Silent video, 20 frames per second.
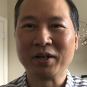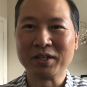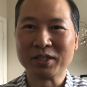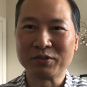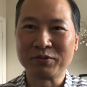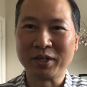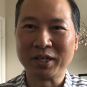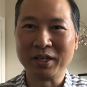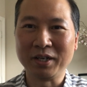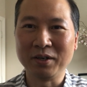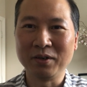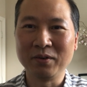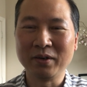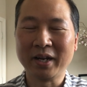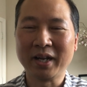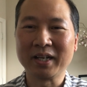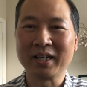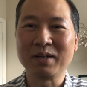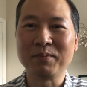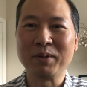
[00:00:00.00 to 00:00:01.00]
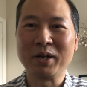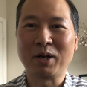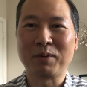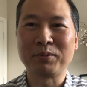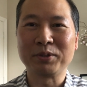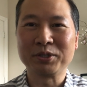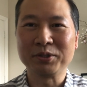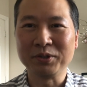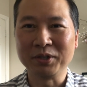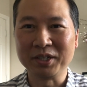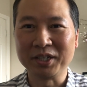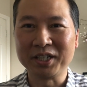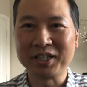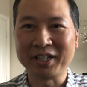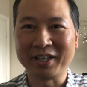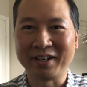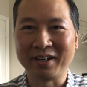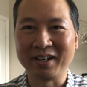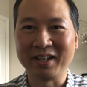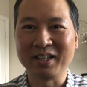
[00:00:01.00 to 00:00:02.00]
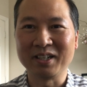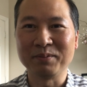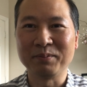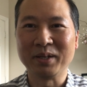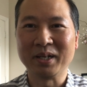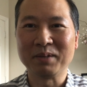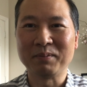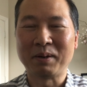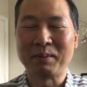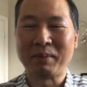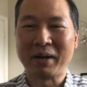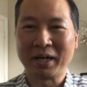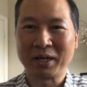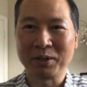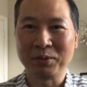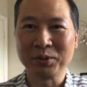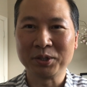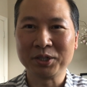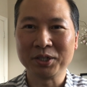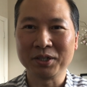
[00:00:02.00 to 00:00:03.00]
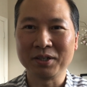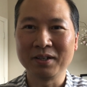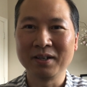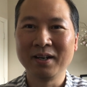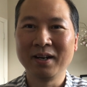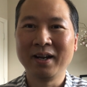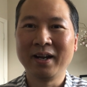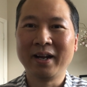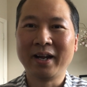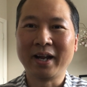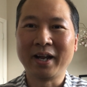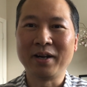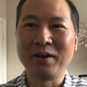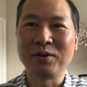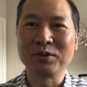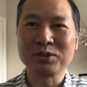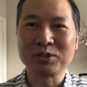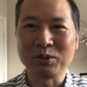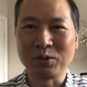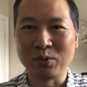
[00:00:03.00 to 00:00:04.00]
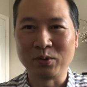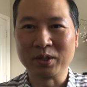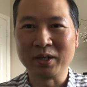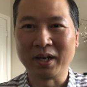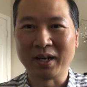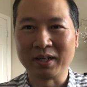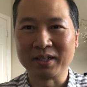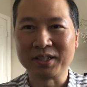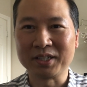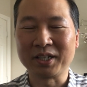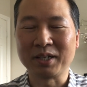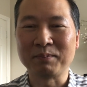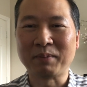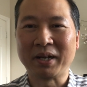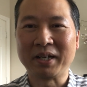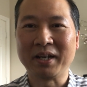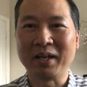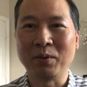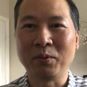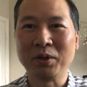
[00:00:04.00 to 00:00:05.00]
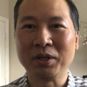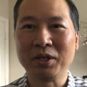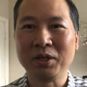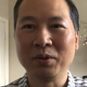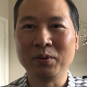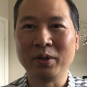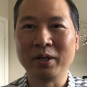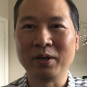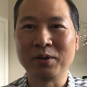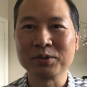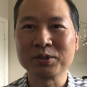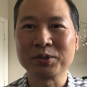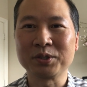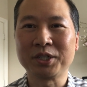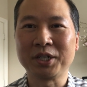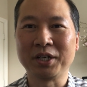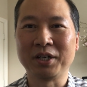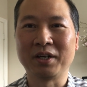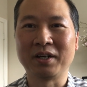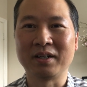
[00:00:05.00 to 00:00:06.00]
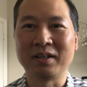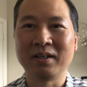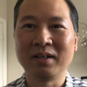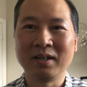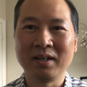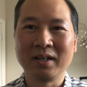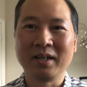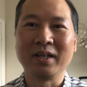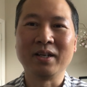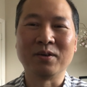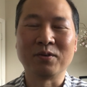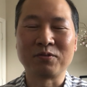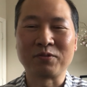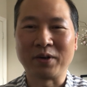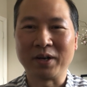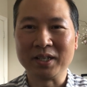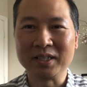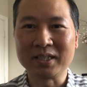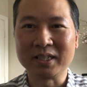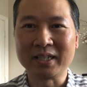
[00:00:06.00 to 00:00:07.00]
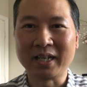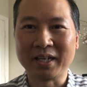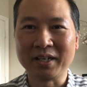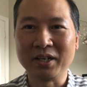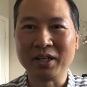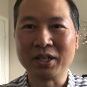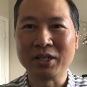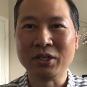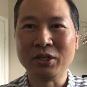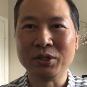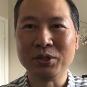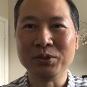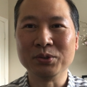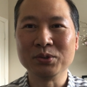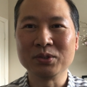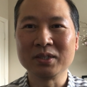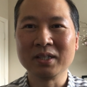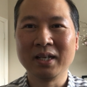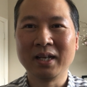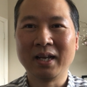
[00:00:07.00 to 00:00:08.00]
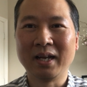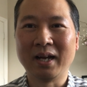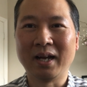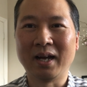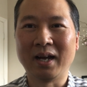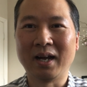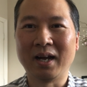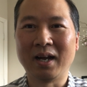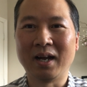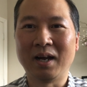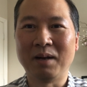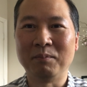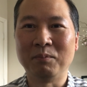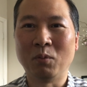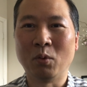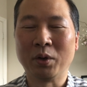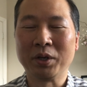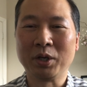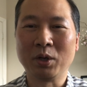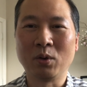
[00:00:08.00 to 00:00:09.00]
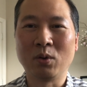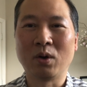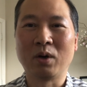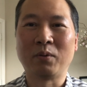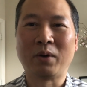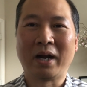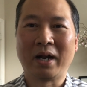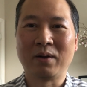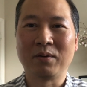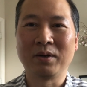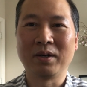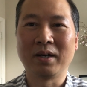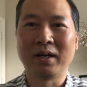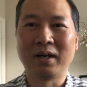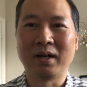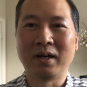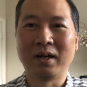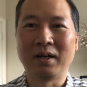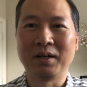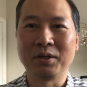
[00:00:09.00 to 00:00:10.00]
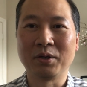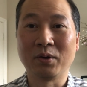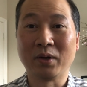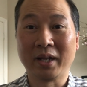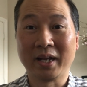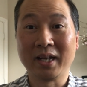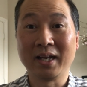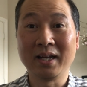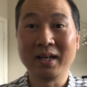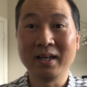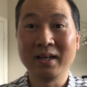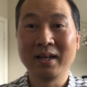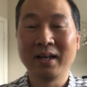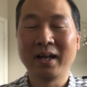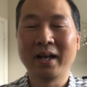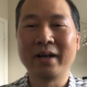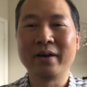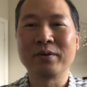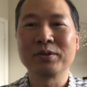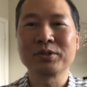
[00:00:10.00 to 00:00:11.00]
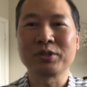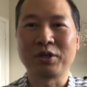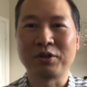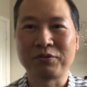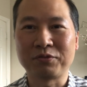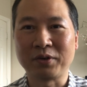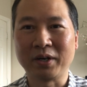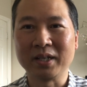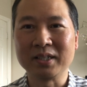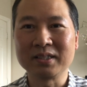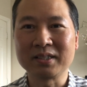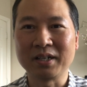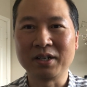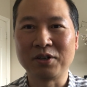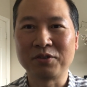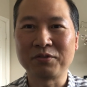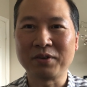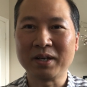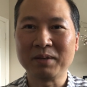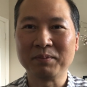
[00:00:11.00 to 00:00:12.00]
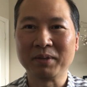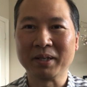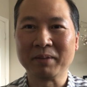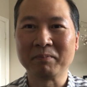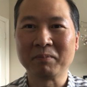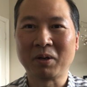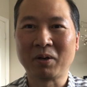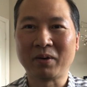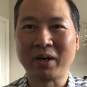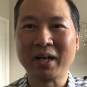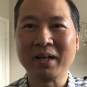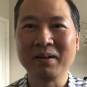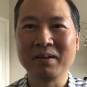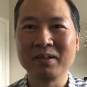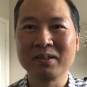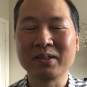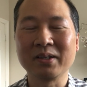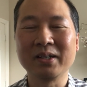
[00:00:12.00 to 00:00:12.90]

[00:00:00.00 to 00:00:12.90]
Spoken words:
video and give me an opportunity to share a little bit about my culture, and also to share my day with you, and also share phrases that you can use when you're around your lady and also her friends and her family. All right, so